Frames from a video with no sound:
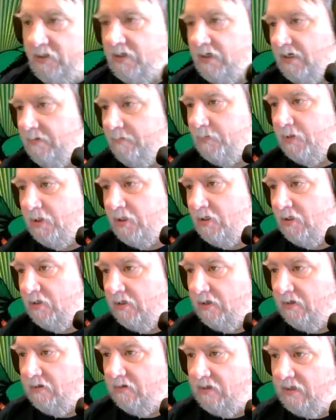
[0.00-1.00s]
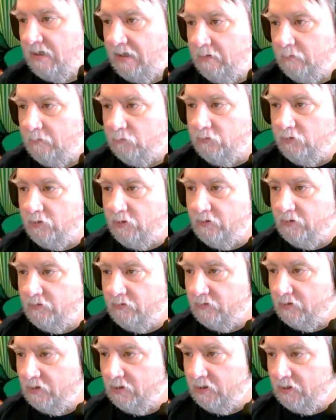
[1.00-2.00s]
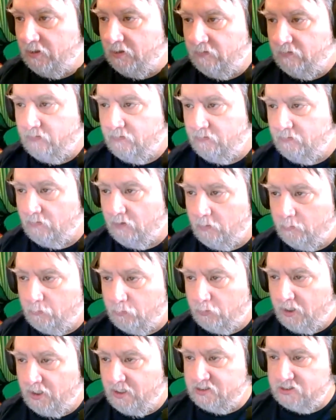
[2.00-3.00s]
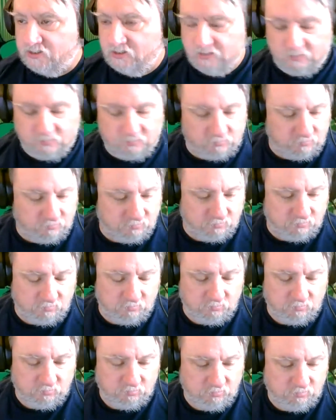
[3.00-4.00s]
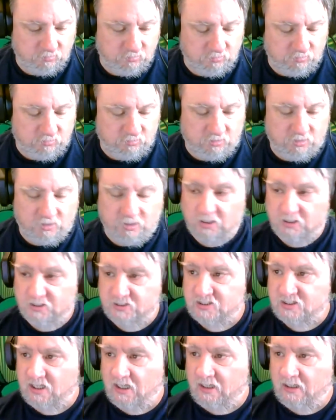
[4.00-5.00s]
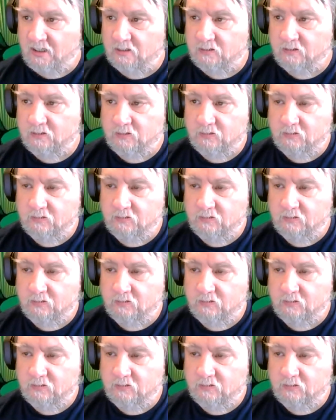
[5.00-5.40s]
I bought came with a brace and a stand